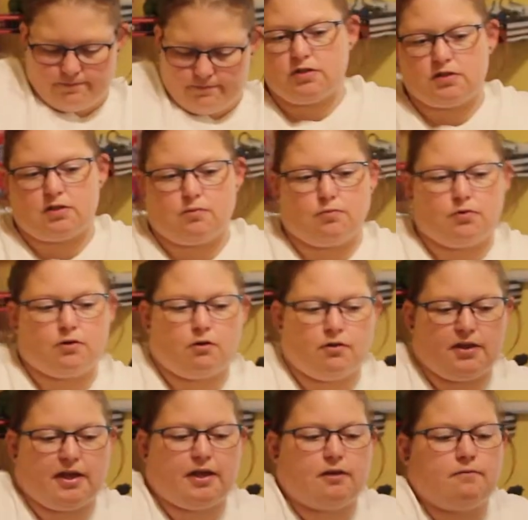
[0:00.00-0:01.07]
Just gonna put all
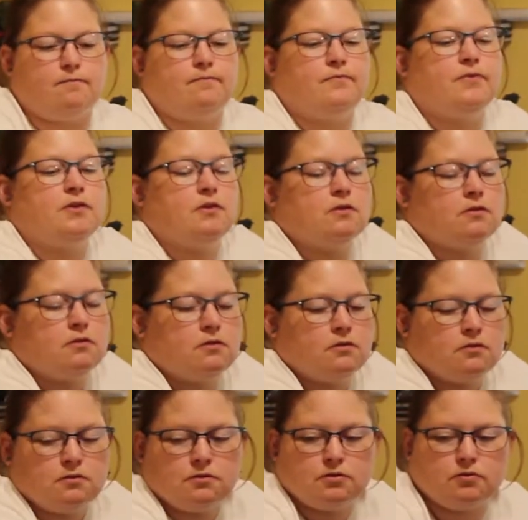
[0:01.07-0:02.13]
that
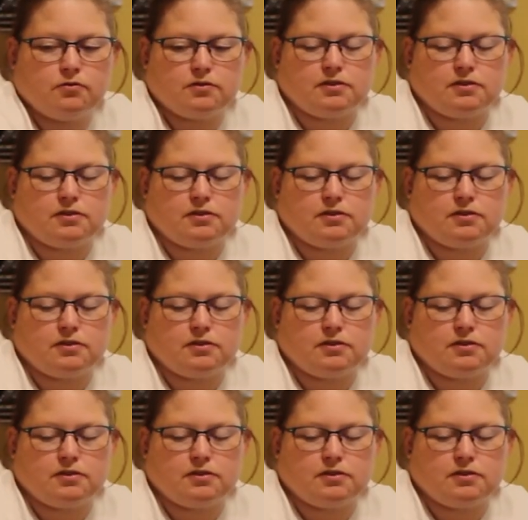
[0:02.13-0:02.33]
to the